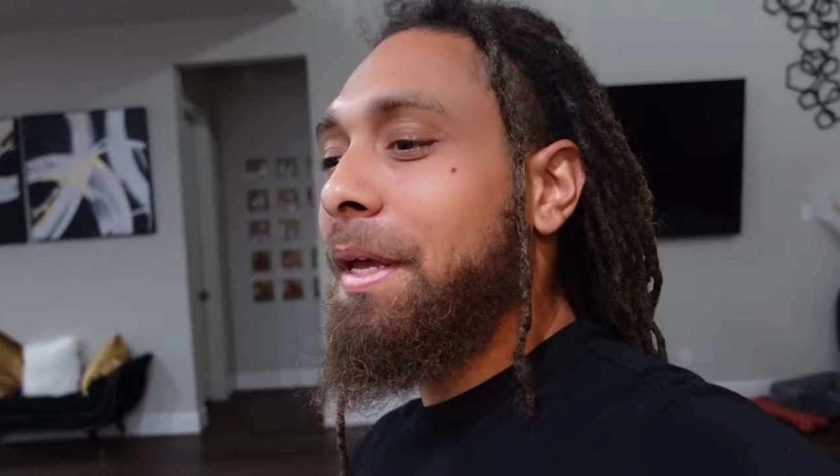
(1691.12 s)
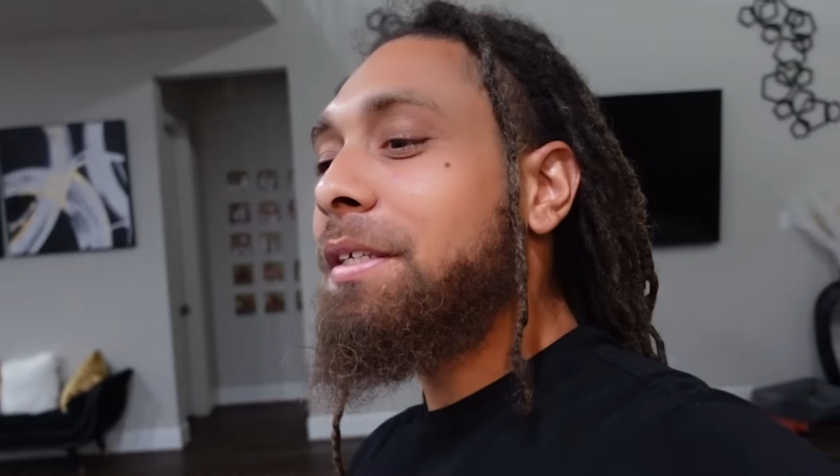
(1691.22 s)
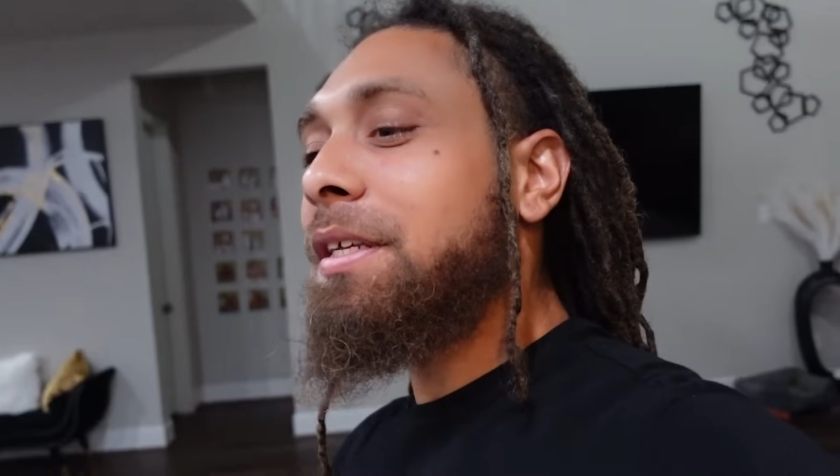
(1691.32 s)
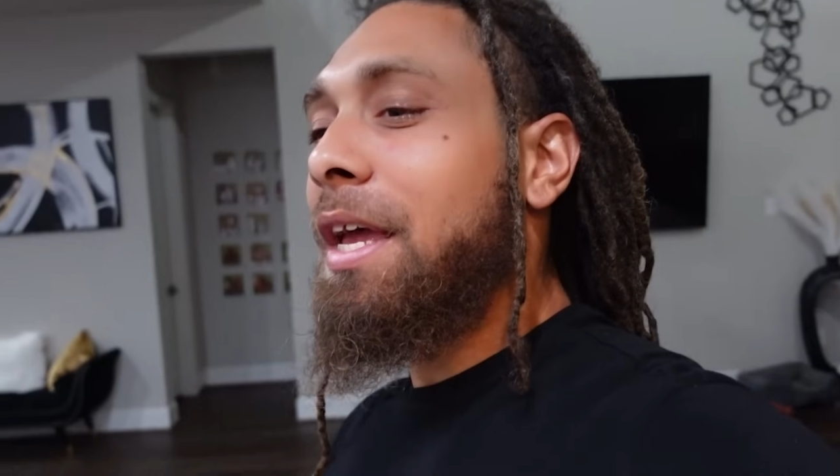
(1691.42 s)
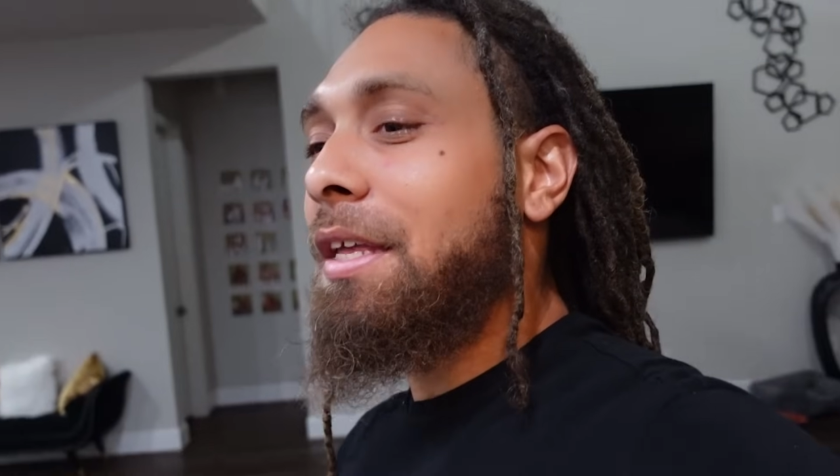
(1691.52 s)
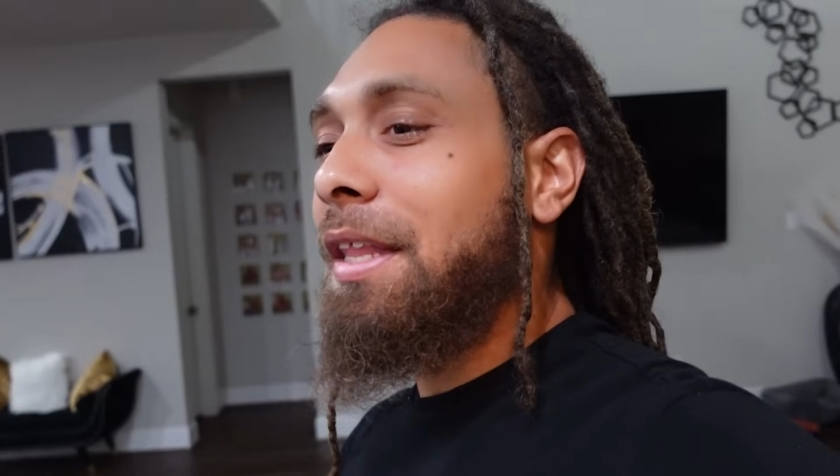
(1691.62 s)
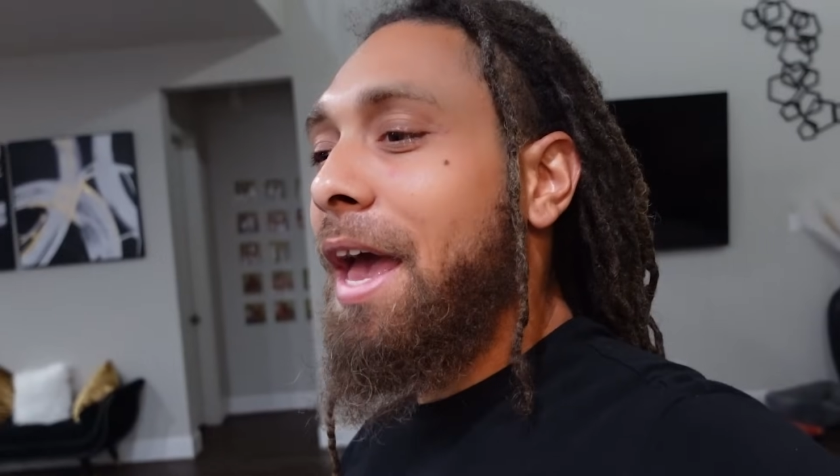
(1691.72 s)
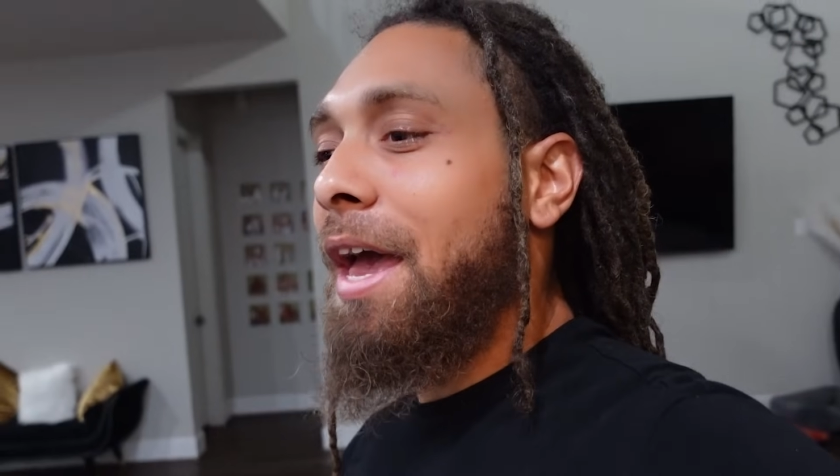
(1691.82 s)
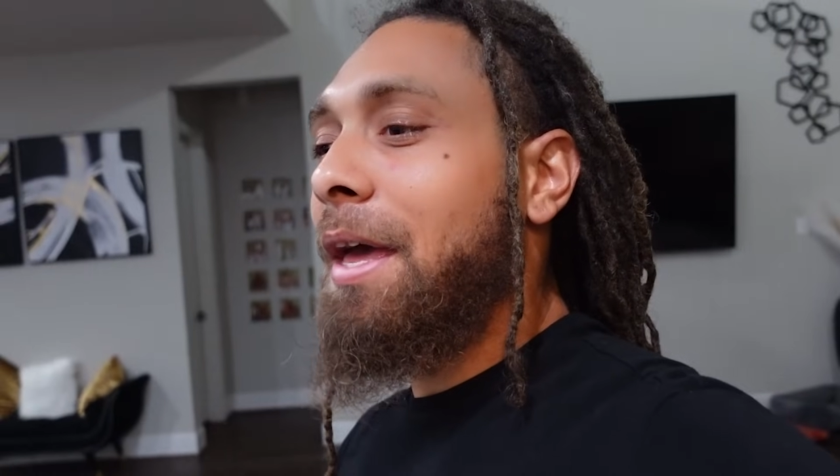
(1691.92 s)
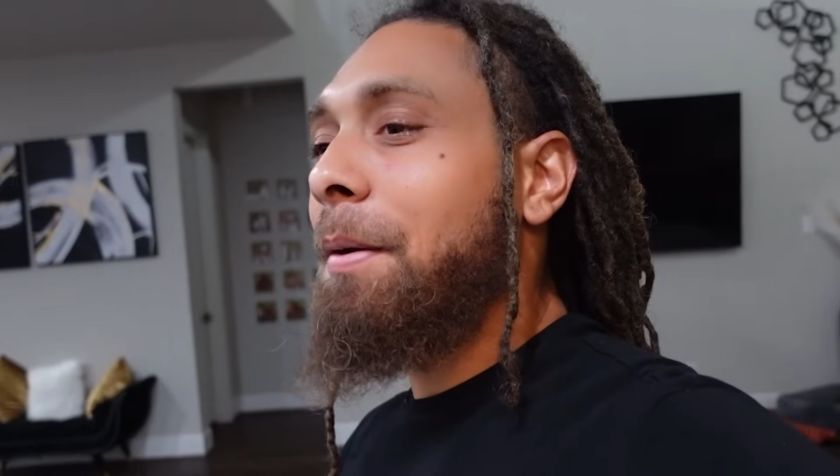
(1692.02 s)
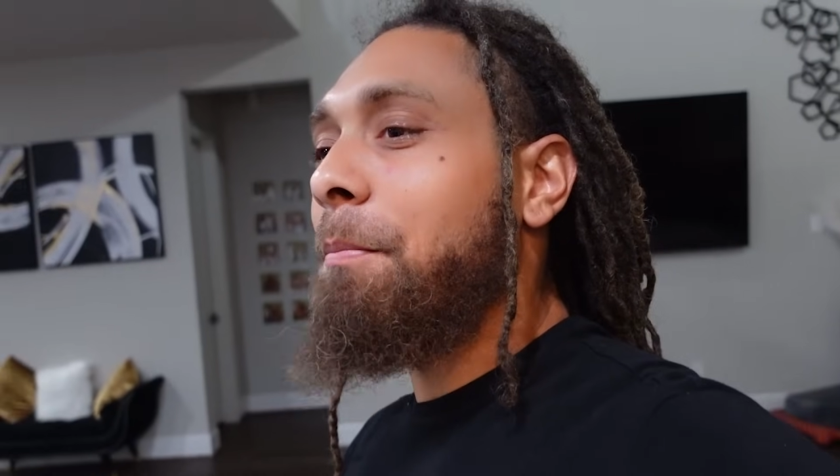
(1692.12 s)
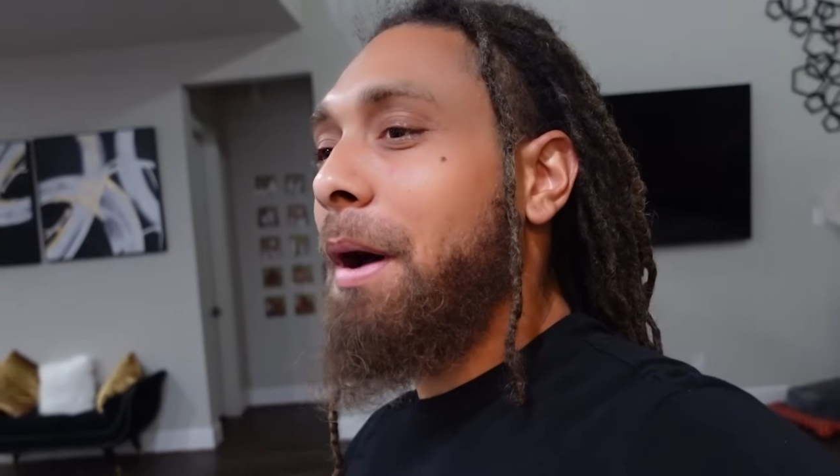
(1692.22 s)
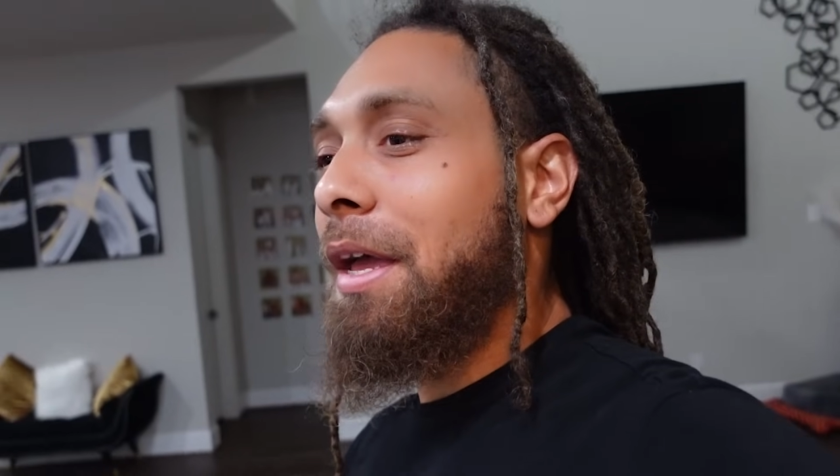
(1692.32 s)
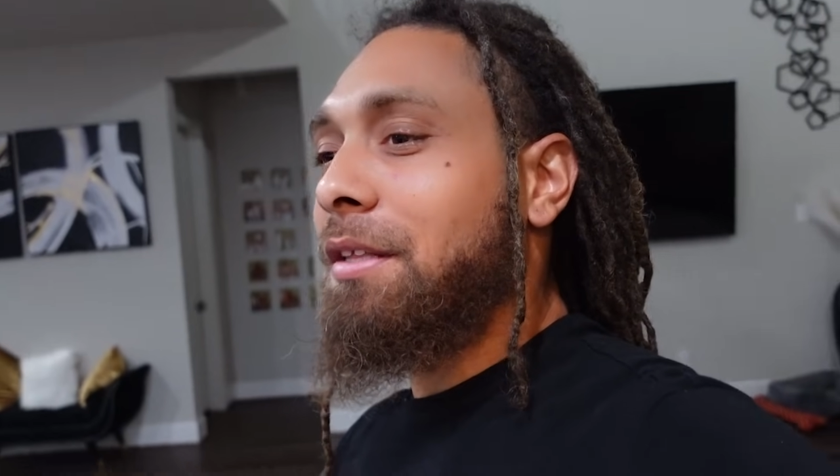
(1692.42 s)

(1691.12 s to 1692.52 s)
me saying that might